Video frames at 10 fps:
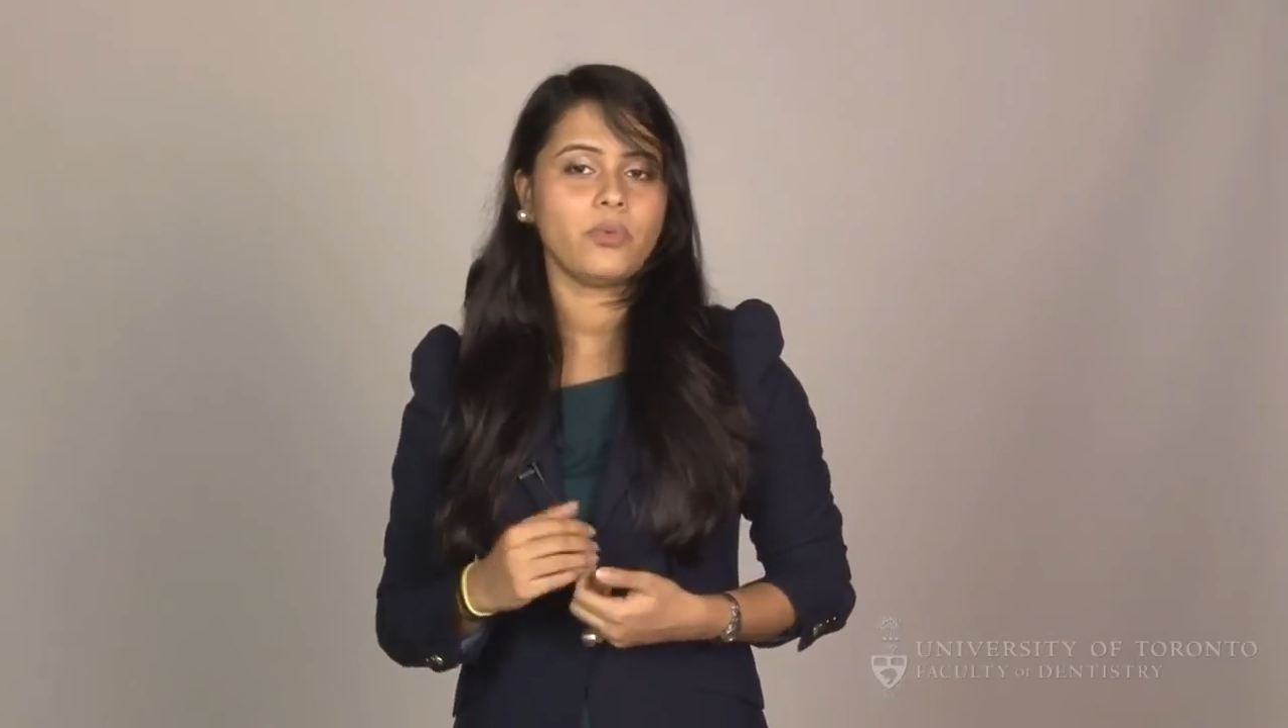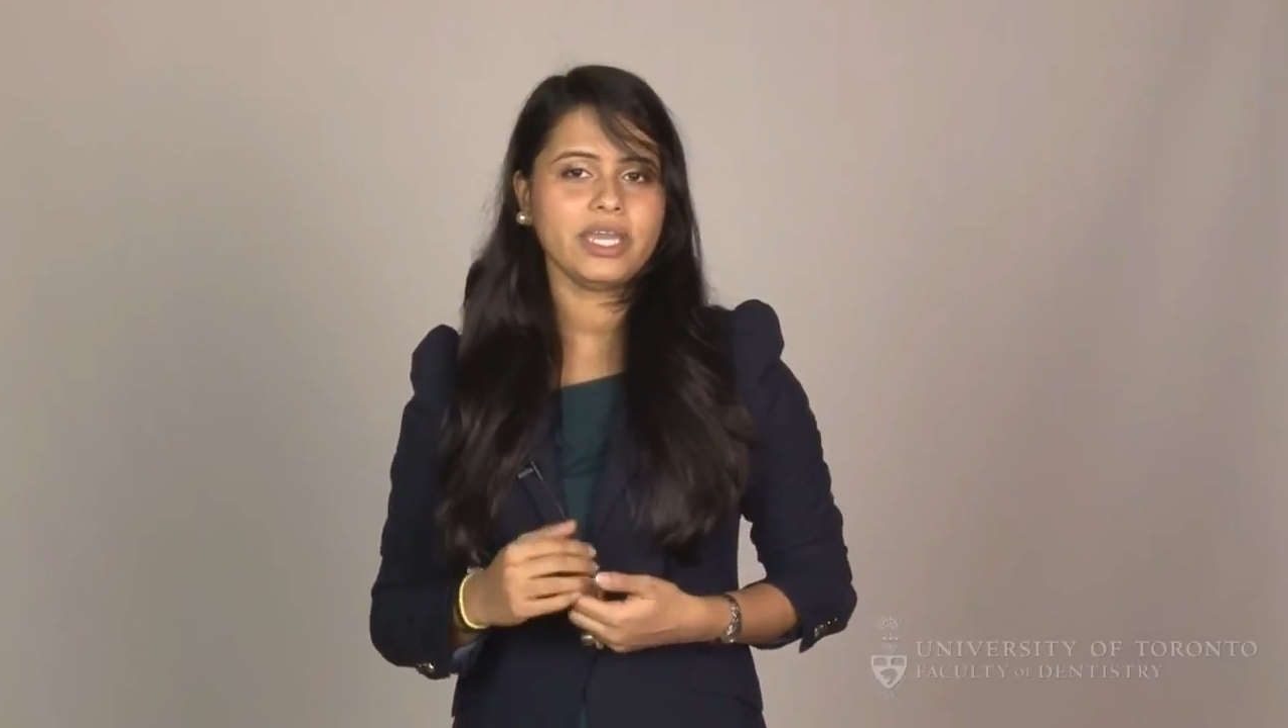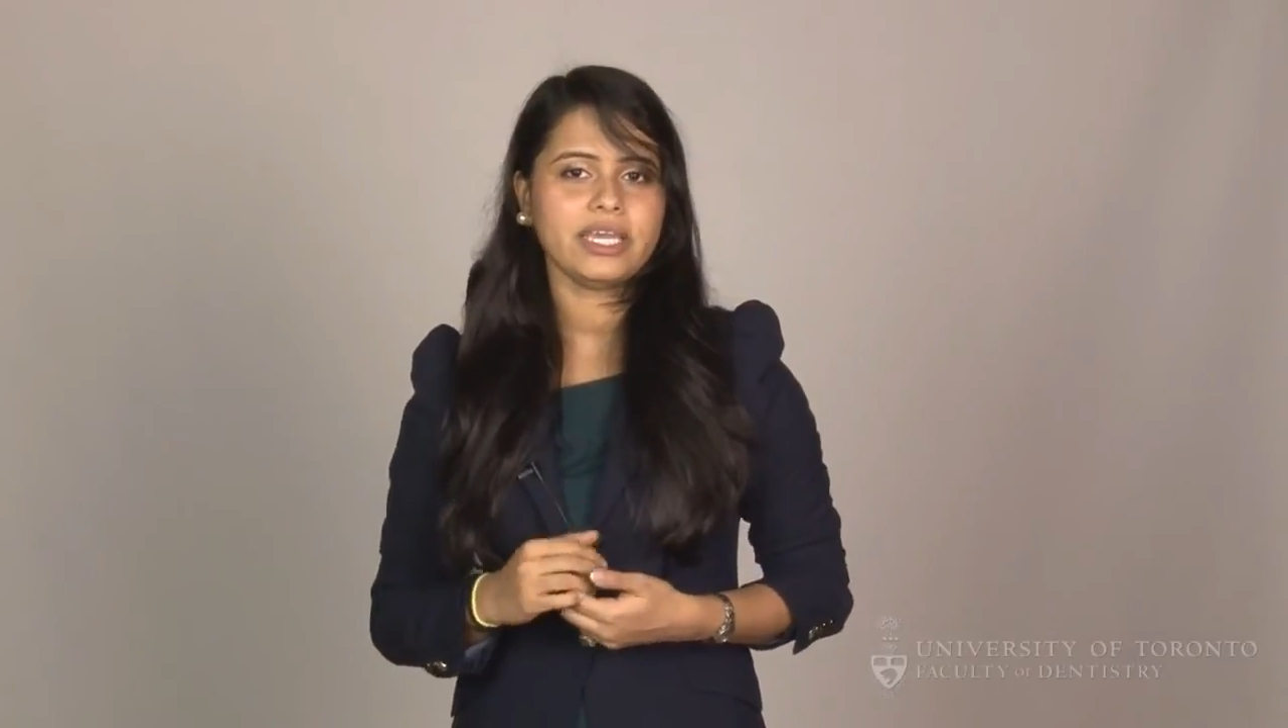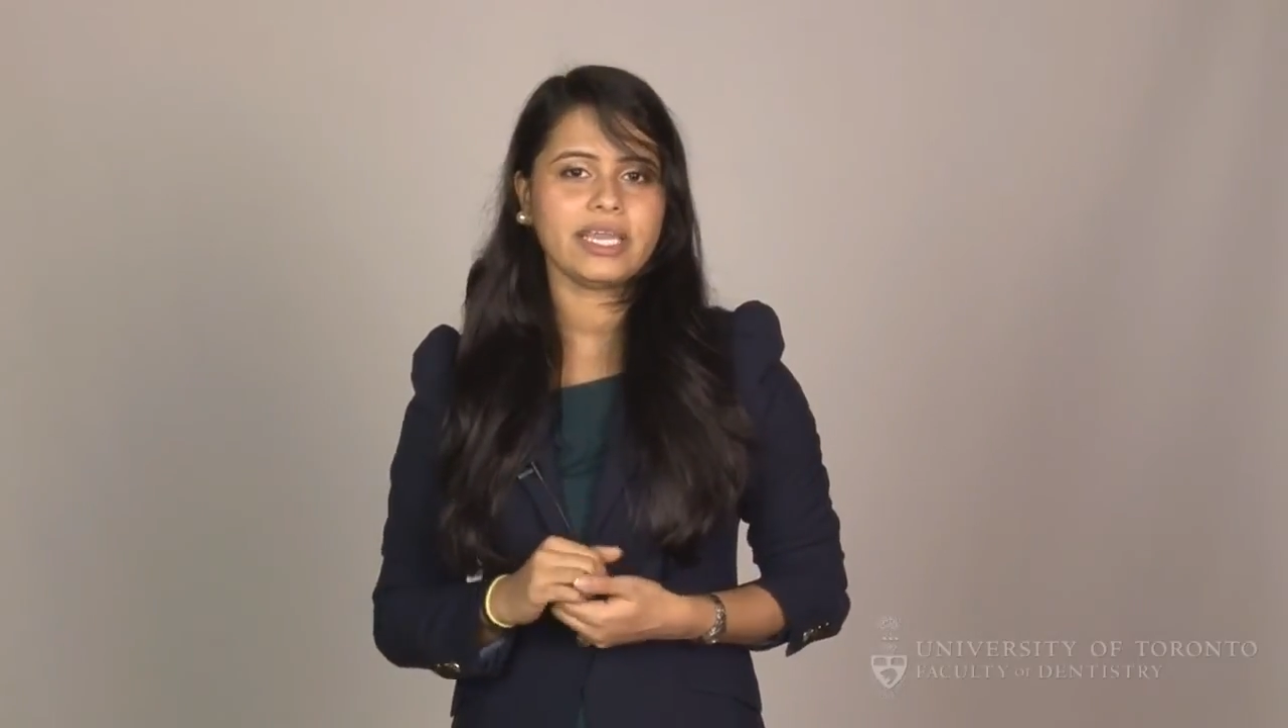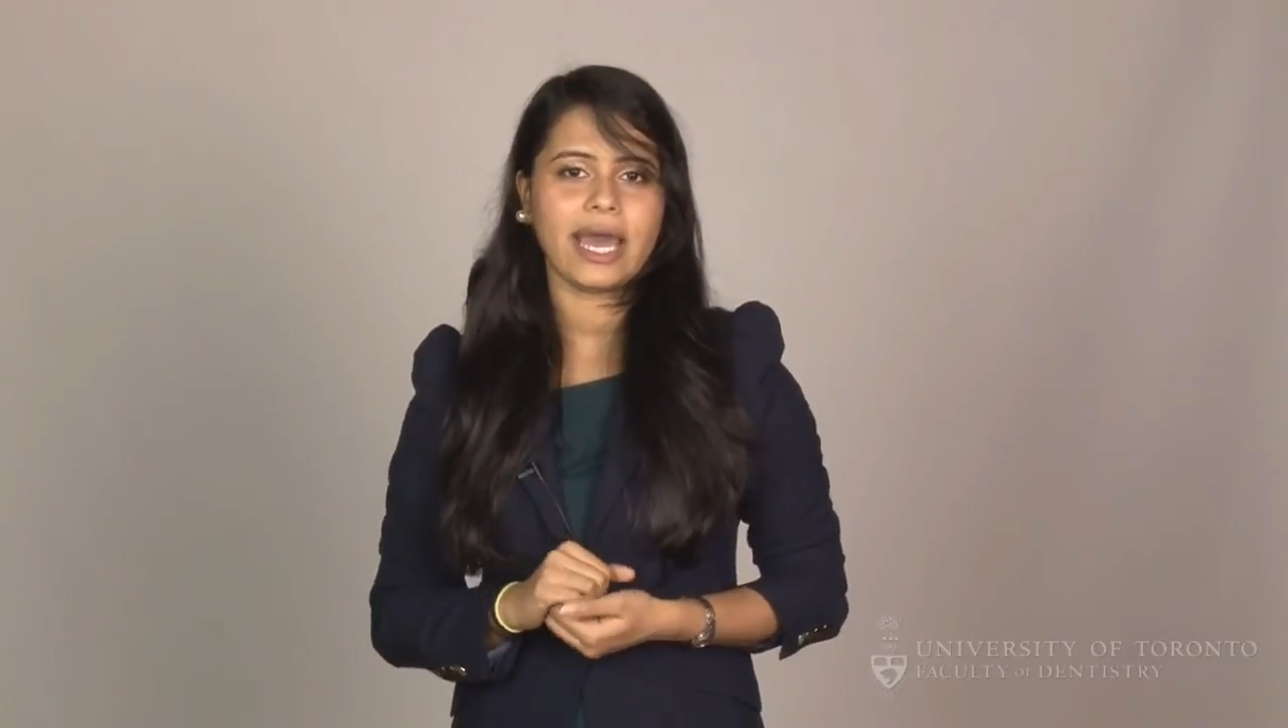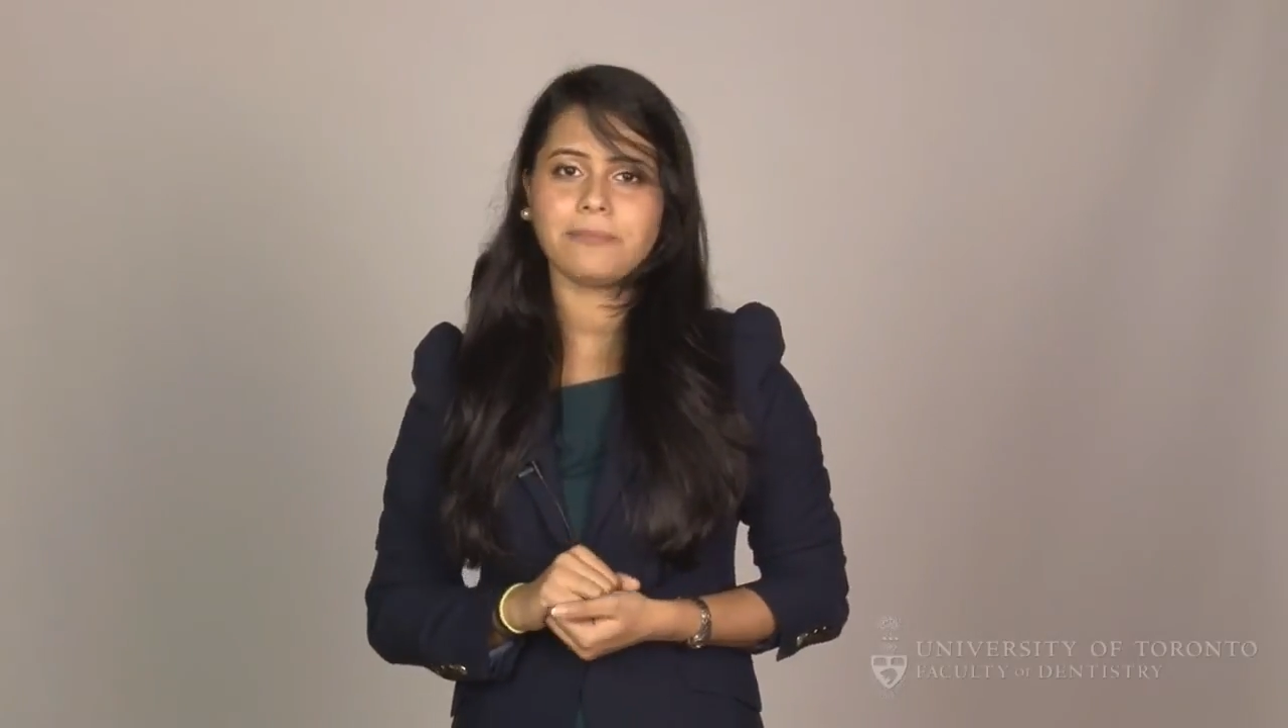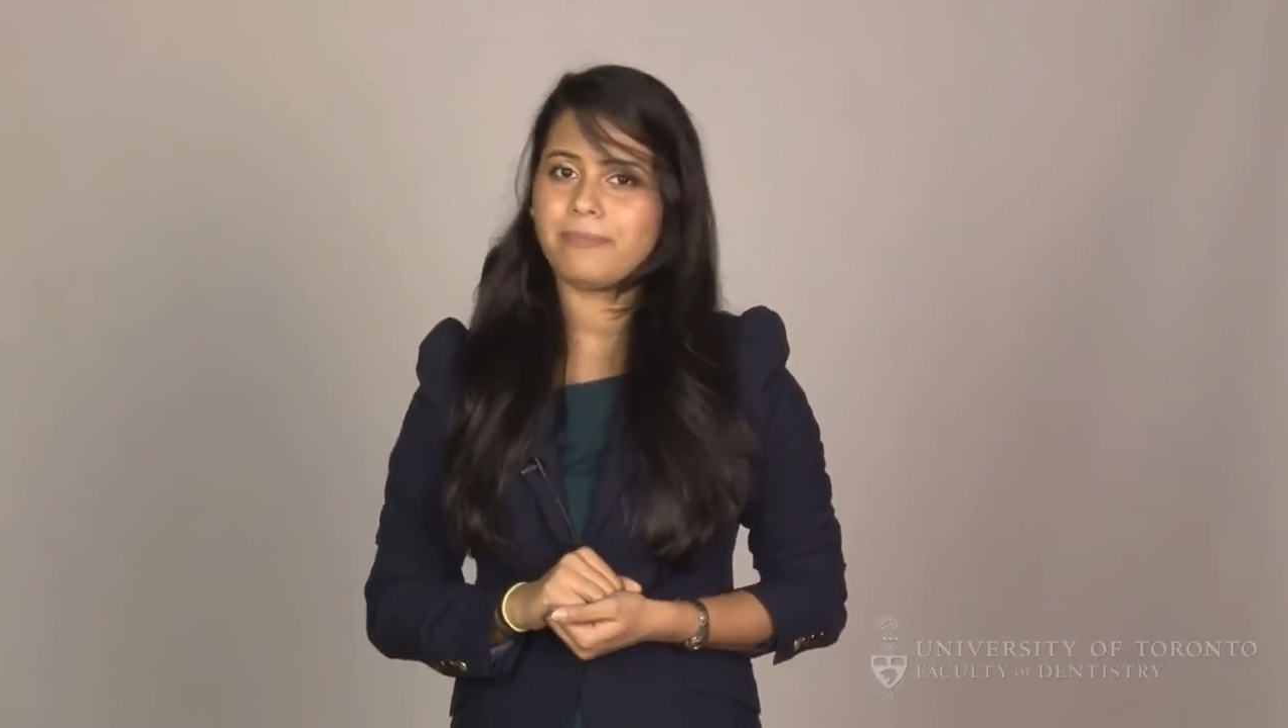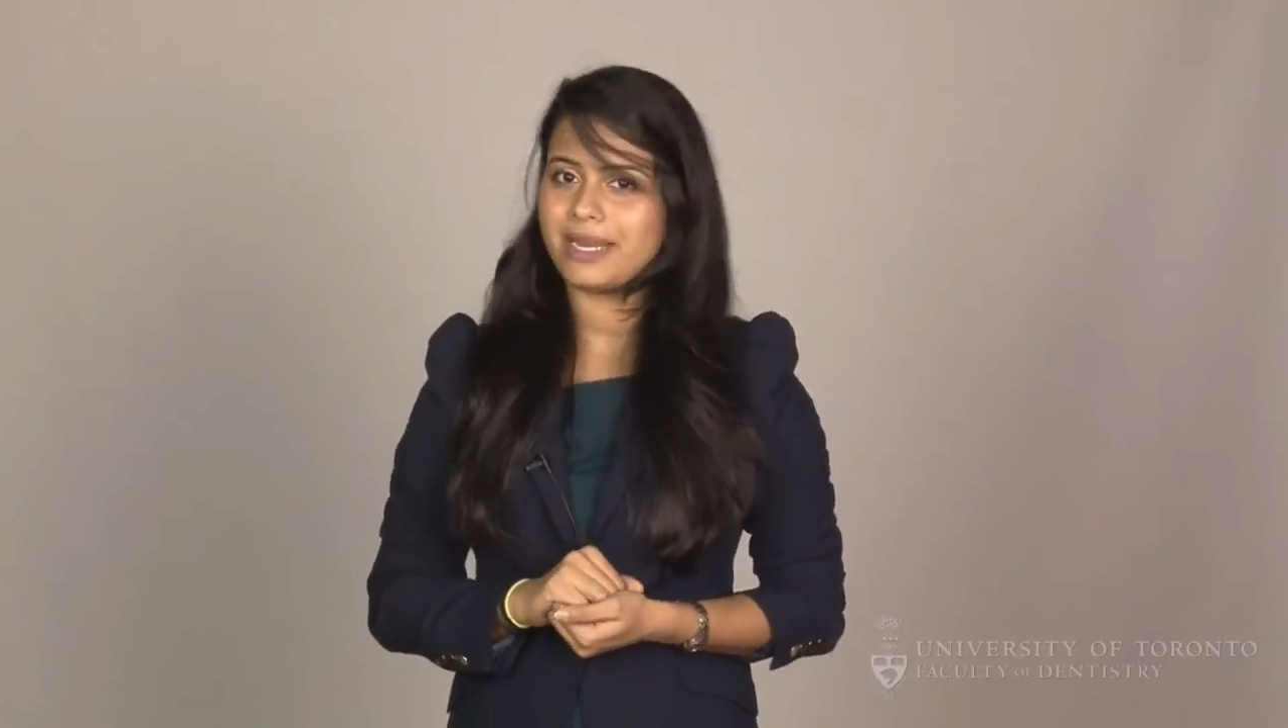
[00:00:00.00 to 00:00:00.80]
we can get